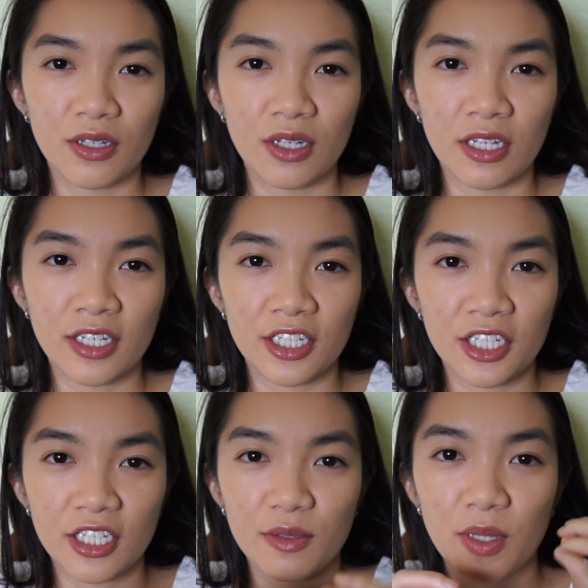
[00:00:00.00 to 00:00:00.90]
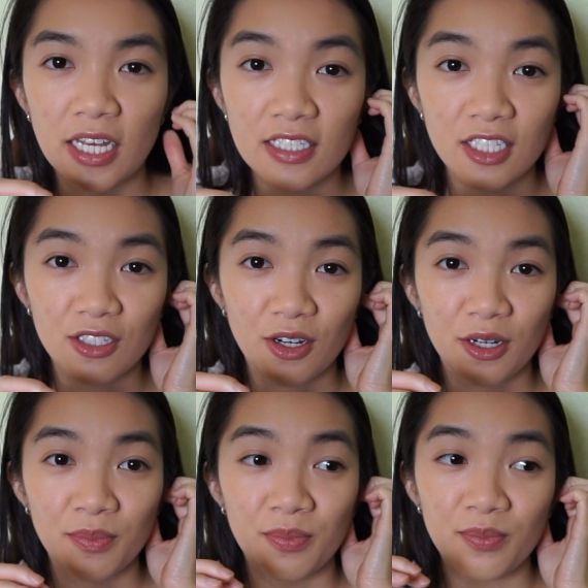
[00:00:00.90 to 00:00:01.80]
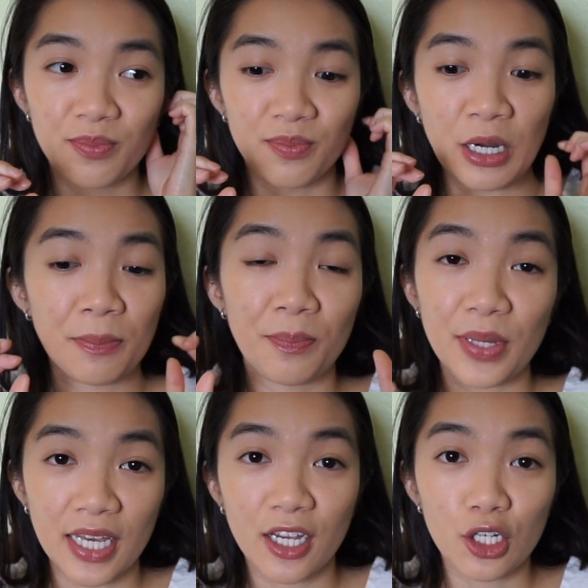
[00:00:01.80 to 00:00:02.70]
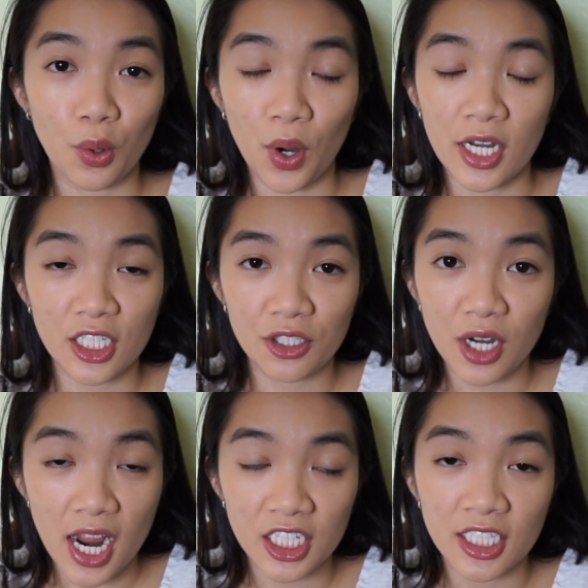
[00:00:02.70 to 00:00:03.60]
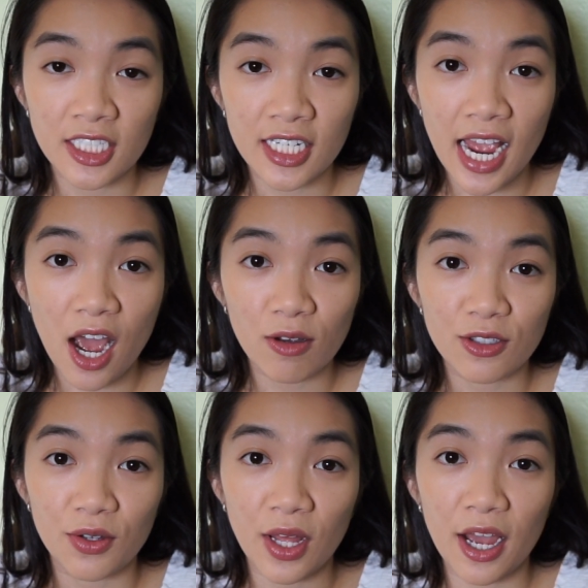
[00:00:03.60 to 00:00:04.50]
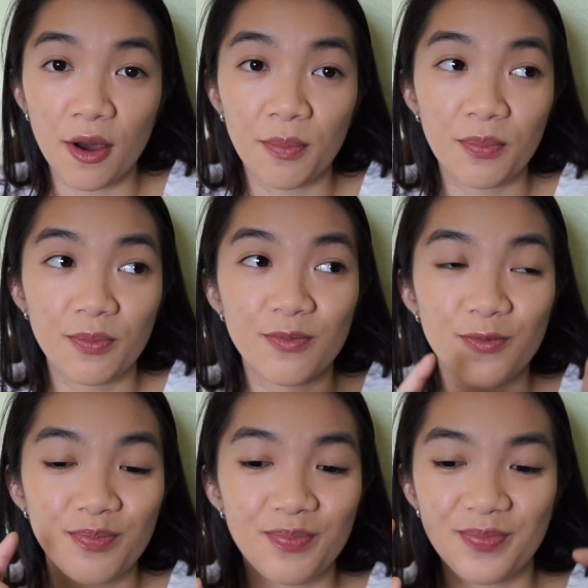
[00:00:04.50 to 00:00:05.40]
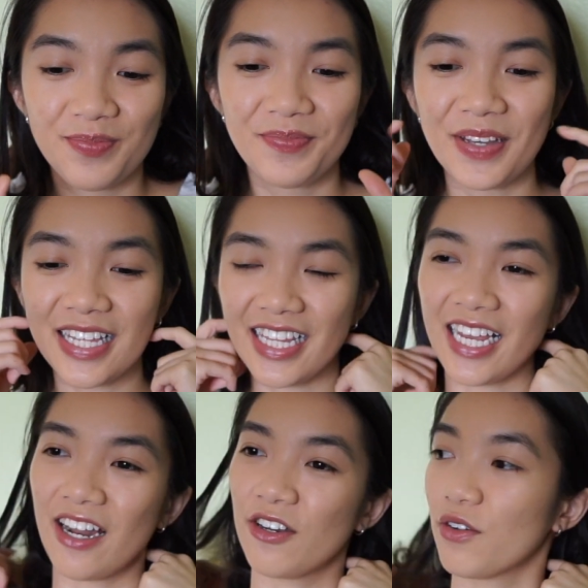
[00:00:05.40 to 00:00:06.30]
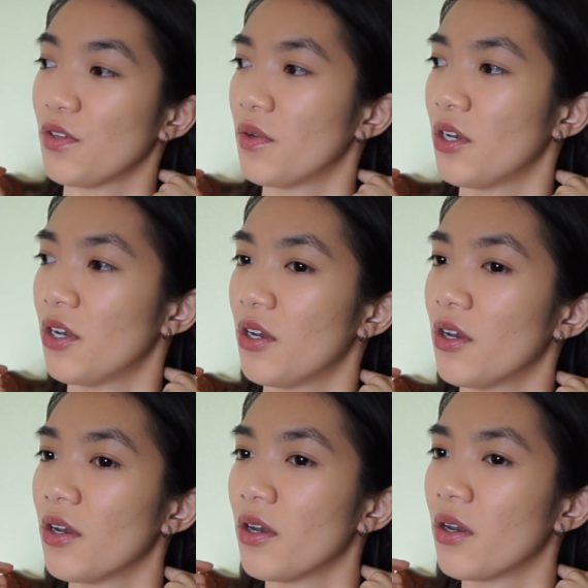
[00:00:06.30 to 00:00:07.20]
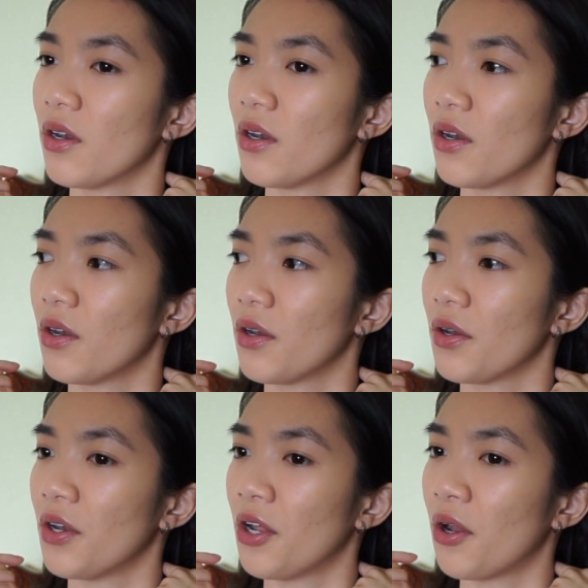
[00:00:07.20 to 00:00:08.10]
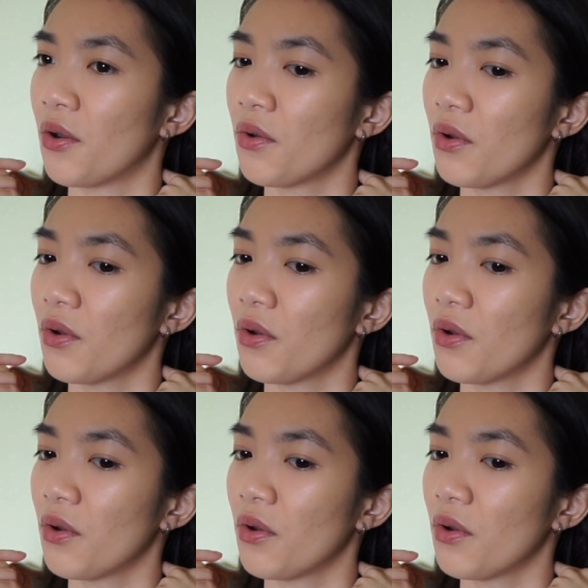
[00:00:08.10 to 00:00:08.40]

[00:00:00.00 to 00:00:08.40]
indigenous places are big tourist attractions now, so like a big thing, I don't know if you would know.